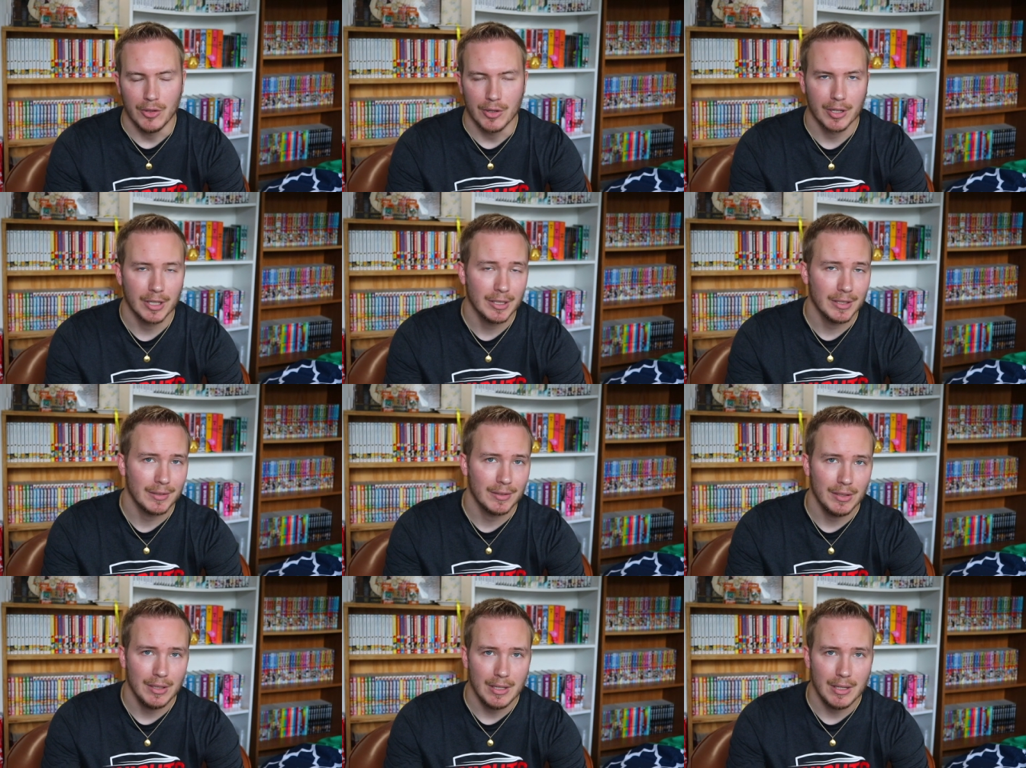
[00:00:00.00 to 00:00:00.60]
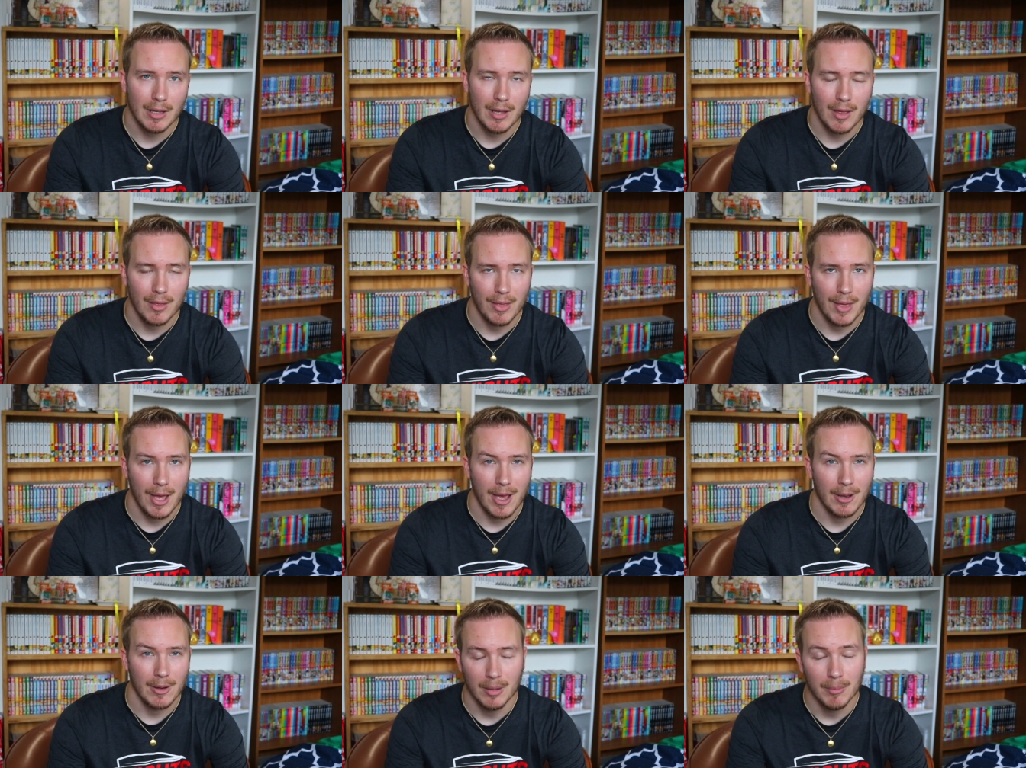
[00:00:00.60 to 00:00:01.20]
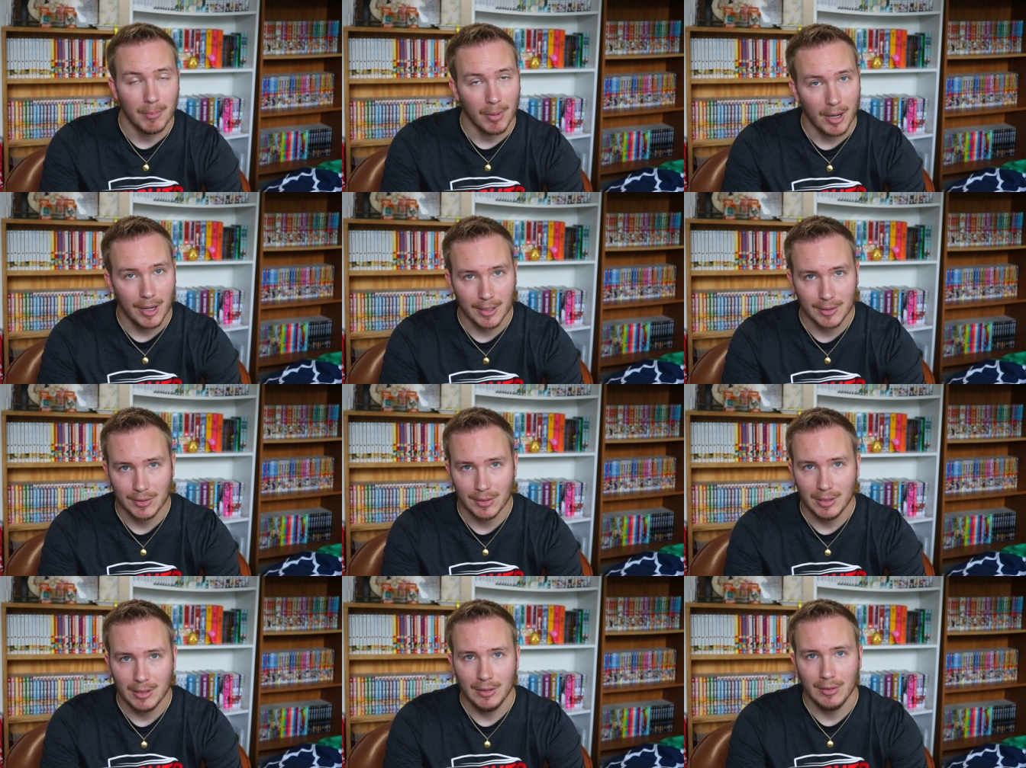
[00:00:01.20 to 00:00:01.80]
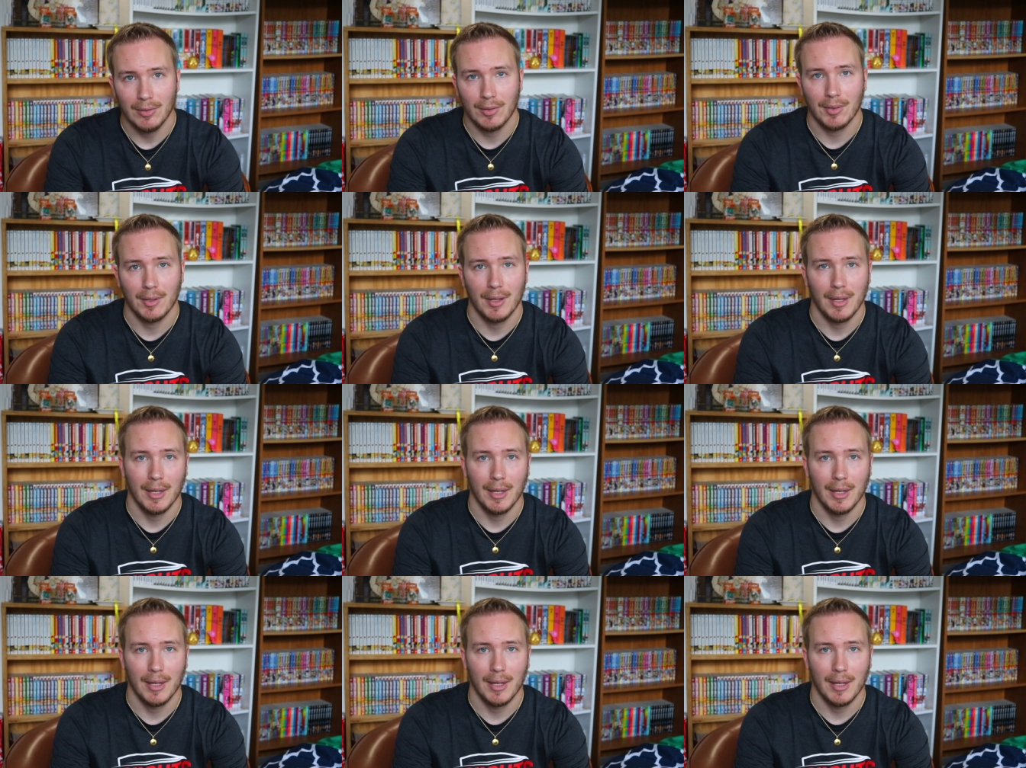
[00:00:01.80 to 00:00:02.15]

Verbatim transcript: you're going to see that unboxings